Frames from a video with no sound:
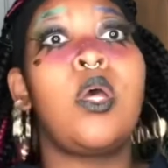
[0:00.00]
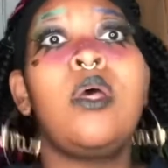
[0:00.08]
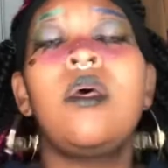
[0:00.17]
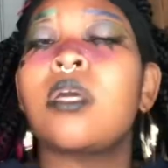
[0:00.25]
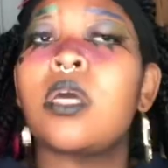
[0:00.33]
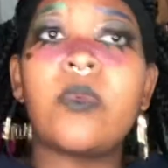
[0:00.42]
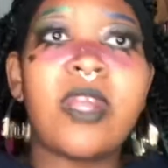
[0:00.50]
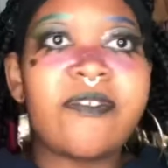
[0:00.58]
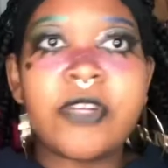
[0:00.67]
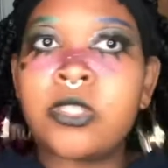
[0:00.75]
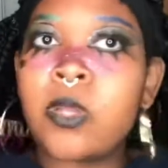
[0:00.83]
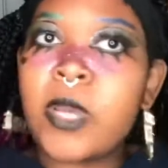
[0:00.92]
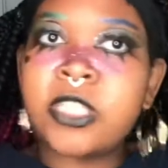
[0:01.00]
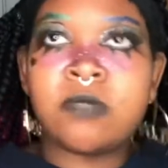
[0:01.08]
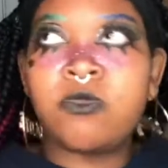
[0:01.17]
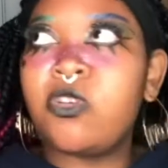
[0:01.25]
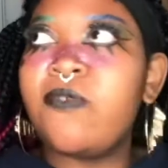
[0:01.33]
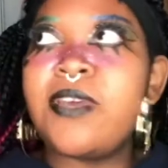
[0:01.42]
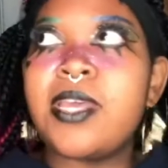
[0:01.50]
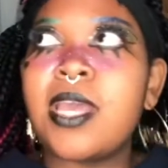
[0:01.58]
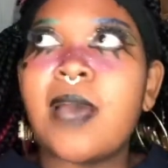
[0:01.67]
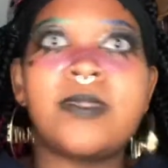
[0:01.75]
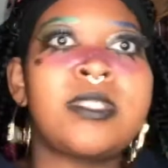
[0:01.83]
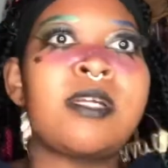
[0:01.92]
Because when I first started watching a movie, I was
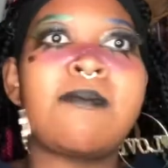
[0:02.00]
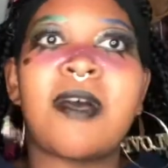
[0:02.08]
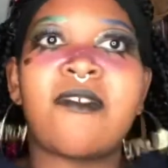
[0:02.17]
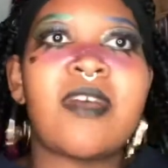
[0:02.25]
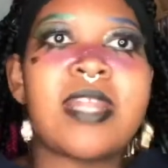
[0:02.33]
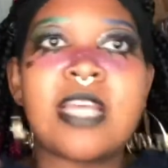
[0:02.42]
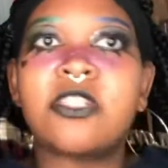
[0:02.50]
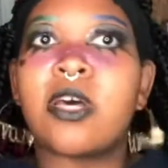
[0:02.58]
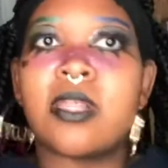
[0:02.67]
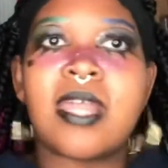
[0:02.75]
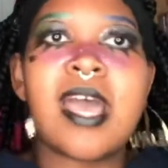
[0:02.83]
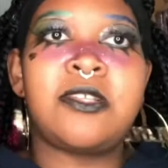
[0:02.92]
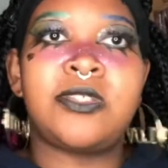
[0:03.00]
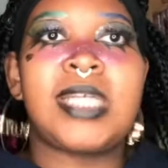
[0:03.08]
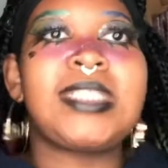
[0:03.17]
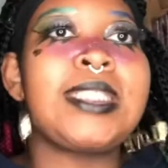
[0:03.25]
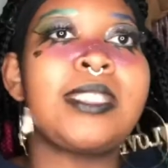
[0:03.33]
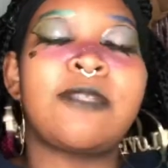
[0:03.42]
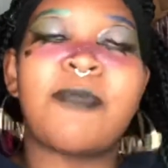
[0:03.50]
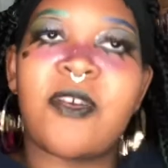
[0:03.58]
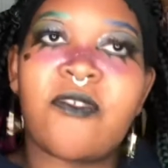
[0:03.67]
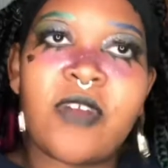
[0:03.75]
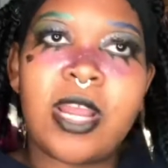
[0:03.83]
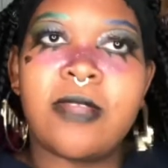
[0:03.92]
telling and I saw that, so I sent it to my
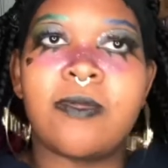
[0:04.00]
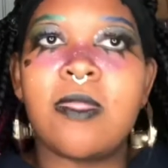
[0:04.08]
friend.